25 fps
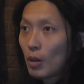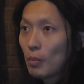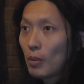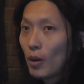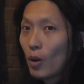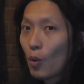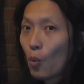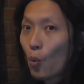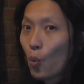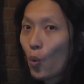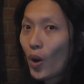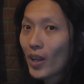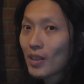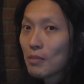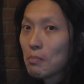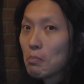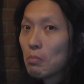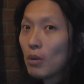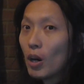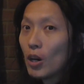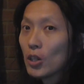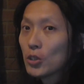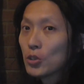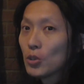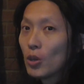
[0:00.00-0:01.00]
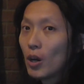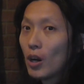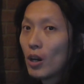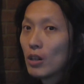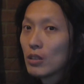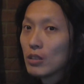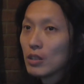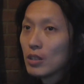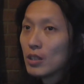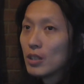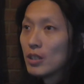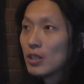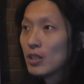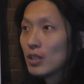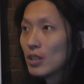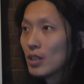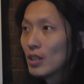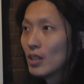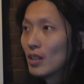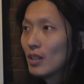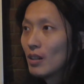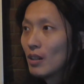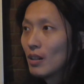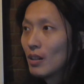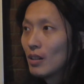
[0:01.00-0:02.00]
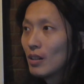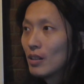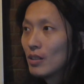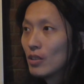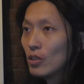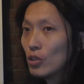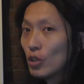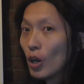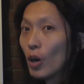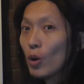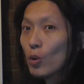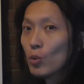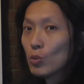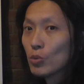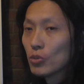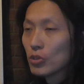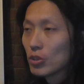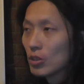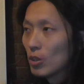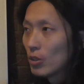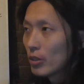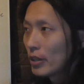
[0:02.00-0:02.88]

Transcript: about what martial art he knows.